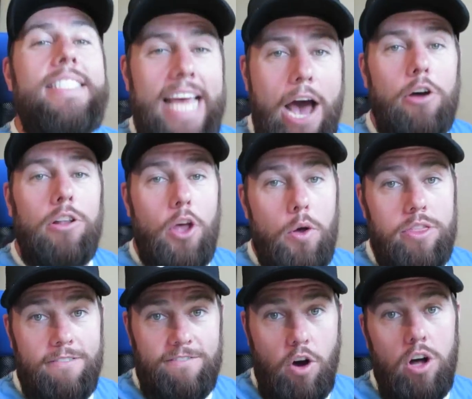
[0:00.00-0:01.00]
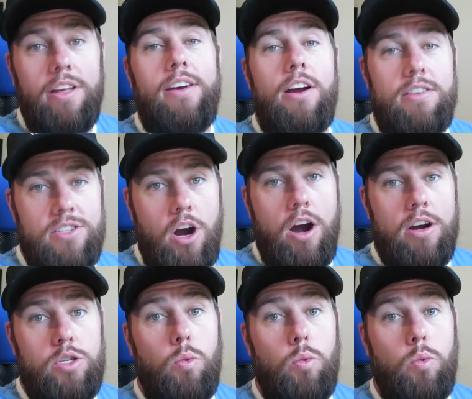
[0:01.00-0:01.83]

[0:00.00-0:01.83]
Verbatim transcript: download The Fault in Our Stars.